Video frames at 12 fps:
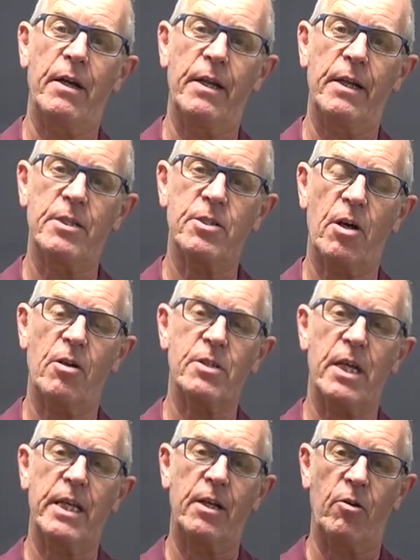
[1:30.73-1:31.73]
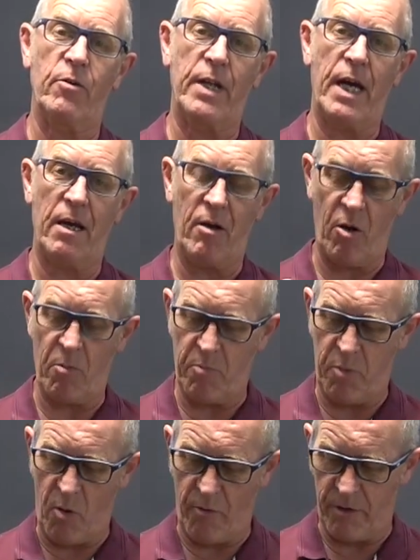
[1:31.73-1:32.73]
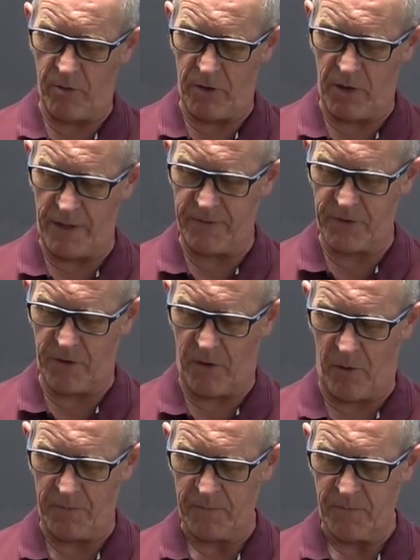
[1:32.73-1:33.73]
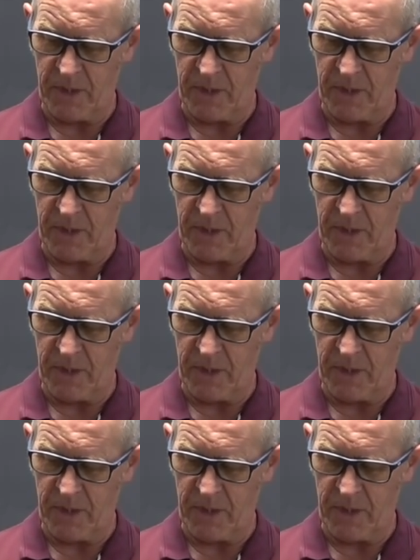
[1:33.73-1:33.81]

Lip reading: and then they start taking on that arboreal lifestyle.